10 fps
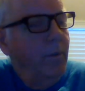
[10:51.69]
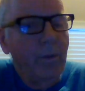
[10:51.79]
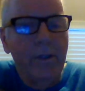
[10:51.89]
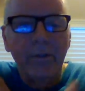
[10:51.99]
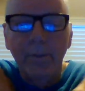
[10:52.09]

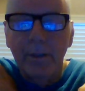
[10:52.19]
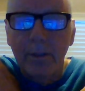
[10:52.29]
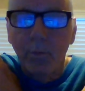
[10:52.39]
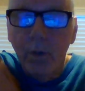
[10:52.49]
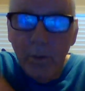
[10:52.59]
when it seemed like
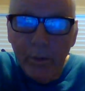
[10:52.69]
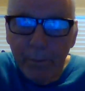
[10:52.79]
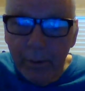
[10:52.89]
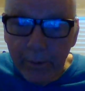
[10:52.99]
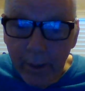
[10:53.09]
the rug was
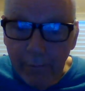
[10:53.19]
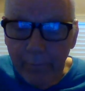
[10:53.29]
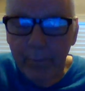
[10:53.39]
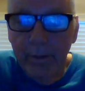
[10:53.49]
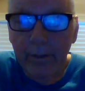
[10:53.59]
pulled out
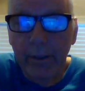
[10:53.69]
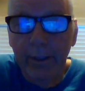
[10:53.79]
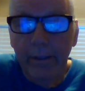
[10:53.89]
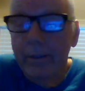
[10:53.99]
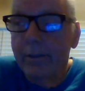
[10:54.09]
from
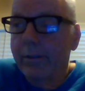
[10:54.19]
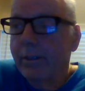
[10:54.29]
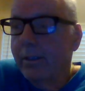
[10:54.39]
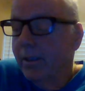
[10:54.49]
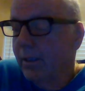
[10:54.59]
underneath
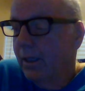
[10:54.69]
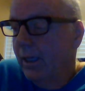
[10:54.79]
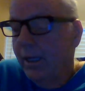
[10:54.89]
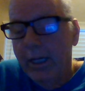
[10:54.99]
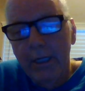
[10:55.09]
us
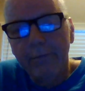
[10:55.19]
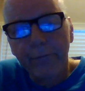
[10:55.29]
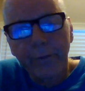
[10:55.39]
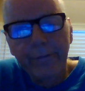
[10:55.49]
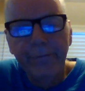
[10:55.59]
in a
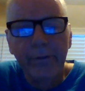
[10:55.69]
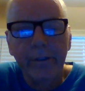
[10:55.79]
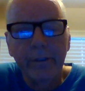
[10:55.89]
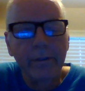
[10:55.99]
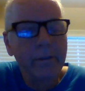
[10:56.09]
free
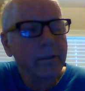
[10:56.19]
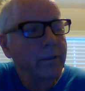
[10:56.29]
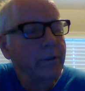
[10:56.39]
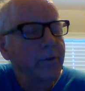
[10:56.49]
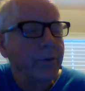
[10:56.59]
fall,
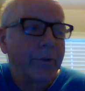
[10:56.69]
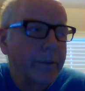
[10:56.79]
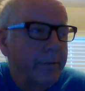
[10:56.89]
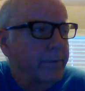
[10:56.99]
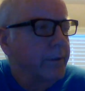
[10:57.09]

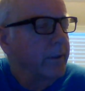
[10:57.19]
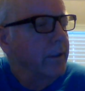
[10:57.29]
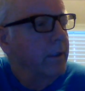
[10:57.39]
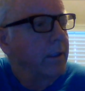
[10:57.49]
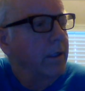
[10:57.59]
sort of.
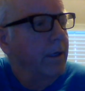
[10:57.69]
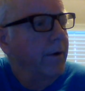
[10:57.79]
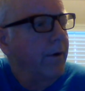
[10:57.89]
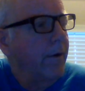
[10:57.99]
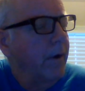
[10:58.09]

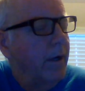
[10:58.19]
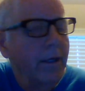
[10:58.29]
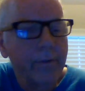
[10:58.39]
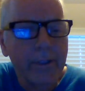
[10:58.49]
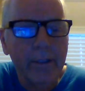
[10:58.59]

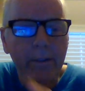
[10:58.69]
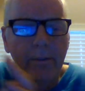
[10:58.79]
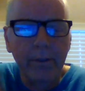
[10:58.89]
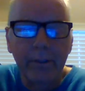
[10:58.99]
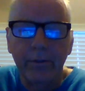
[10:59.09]
God's like,
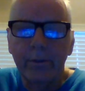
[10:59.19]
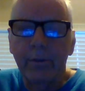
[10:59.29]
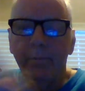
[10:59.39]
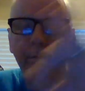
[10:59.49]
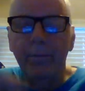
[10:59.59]
do
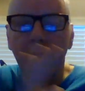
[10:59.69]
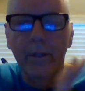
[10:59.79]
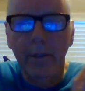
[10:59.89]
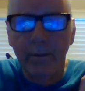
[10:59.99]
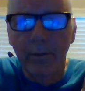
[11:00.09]
this, do